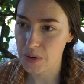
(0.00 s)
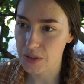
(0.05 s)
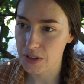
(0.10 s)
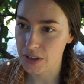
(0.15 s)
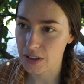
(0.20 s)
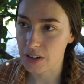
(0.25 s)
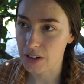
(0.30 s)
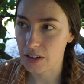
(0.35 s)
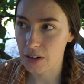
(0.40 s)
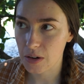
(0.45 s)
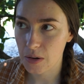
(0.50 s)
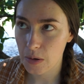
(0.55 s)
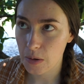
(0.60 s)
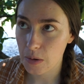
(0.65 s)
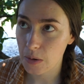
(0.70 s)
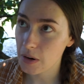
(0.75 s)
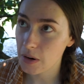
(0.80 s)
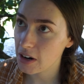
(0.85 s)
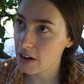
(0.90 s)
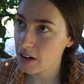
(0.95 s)
the
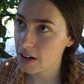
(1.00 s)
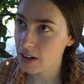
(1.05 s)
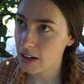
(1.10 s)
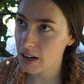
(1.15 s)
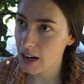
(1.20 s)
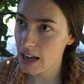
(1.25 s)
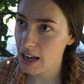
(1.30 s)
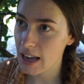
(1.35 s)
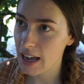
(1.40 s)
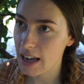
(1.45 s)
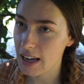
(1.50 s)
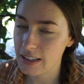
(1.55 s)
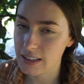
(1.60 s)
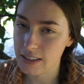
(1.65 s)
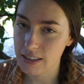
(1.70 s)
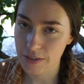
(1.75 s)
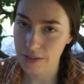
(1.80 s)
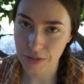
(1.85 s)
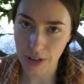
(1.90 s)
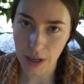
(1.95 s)
corn and the
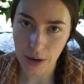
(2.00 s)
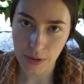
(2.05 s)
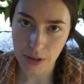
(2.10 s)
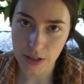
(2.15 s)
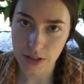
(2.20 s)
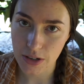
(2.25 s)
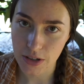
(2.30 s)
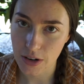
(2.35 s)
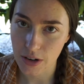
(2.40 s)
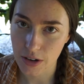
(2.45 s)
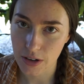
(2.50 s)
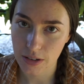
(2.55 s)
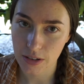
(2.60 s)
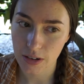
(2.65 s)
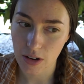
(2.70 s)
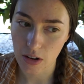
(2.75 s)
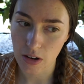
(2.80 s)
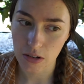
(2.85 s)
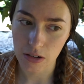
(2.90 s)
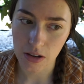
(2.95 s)
sunflowers are
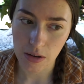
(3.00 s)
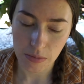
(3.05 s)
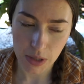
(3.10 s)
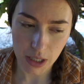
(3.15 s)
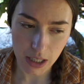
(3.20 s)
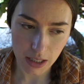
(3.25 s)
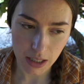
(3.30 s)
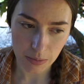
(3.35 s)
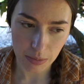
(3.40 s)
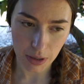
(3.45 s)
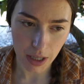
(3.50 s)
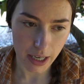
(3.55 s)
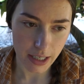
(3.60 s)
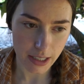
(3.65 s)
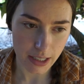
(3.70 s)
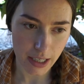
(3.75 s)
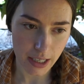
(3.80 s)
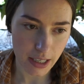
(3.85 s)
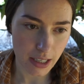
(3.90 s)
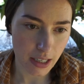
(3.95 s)
all completely
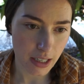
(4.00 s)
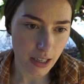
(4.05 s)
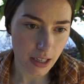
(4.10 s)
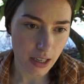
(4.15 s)
planted.